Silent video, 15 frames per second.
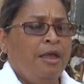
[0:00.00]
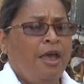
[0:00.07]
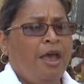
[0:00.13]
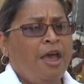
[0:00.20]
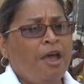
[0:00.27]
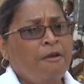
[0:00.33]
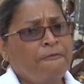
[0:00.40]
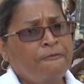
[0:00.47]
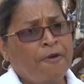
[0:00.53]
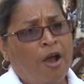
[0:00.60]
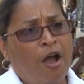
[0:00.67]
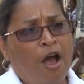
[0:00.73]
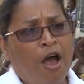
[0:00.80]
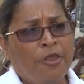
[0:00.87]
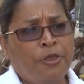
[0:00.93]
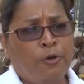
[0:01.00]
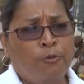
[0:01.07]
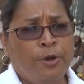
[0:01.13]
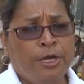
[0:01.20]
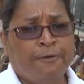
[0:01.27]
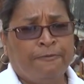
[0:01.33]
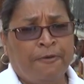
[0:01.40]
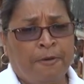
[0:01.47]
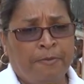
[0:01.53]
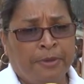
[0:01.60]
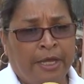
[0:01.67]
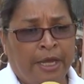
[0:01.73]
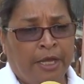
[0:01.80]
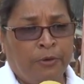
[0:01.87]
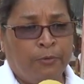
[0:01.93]
Every other week
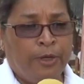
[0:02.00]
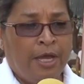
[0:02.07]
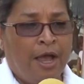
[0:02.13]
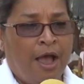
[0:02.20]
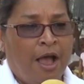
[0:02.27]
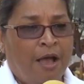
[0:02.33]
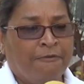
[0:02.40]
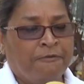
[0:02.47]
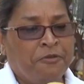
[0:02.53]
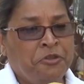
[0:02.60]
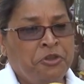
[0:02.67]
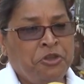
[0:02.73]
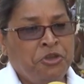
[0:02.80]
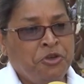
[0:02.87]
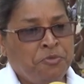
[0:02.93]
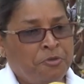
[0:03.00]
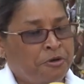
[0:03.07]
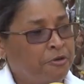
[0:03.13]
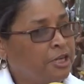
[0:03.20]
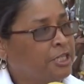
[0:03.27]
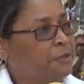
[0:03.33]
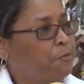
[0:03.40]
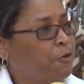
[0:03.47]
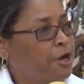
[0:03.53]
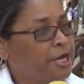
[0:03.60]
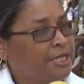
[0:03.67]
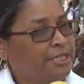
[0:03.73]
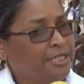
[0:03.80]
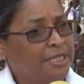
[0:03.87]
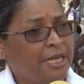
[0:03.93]
from then, we have numerous
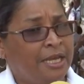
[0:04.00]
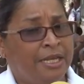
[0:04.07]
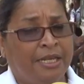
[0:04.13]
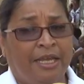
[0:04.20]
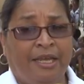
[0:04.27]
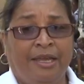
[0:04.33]
breaks in,